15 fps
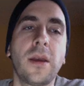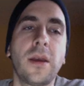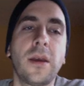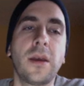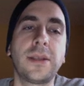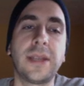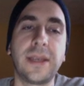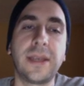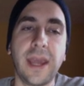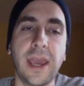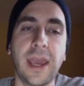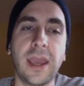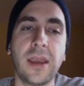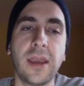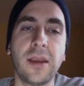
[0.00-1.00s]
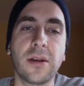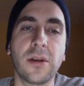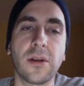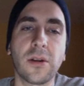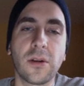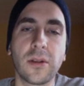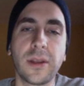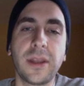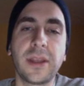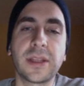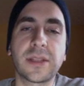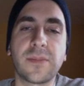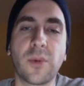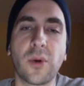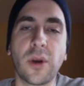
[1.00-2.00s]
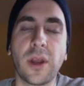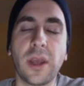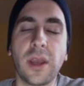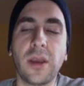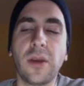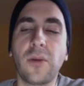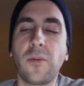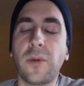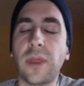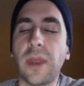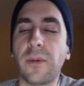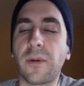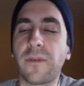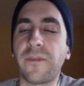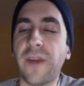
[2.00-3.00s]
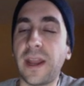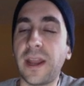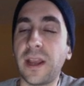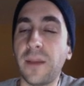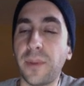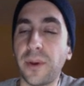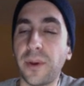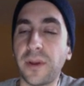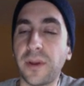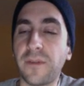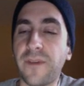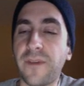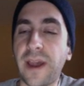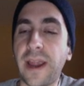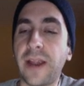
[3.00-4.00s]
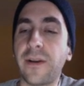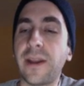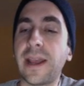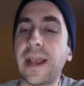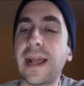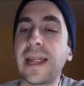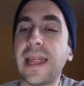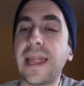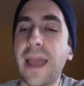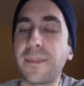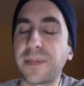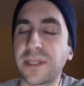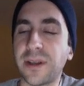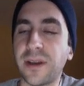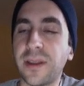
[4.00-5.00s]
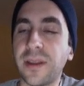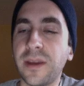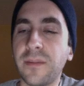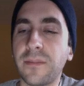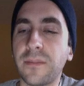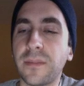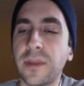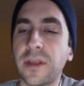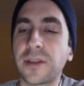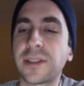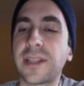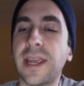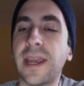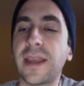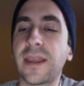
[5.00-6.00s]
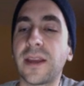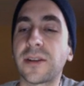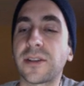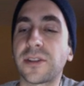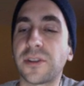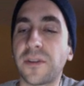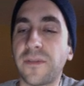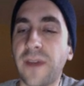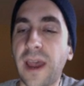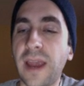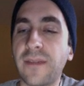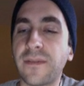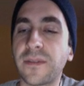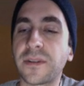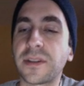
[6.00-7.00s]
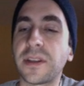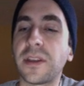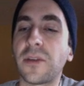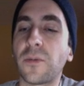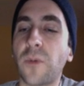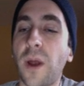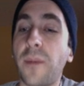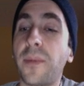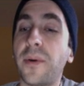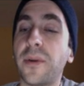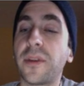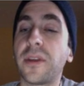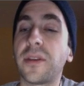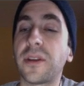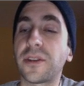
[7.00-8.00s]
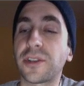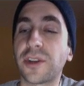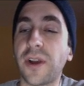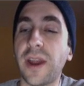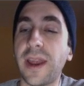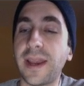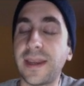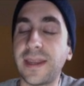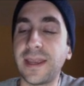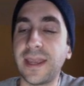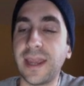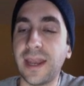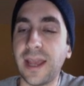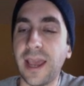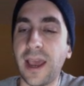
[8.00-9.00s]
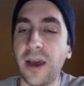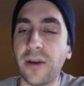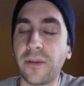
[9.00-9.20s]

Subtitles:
Today, early this morning, when they were fighting a building fire and it collapsed on them, they're saying there's survivors in the rubble that they're trying to get out.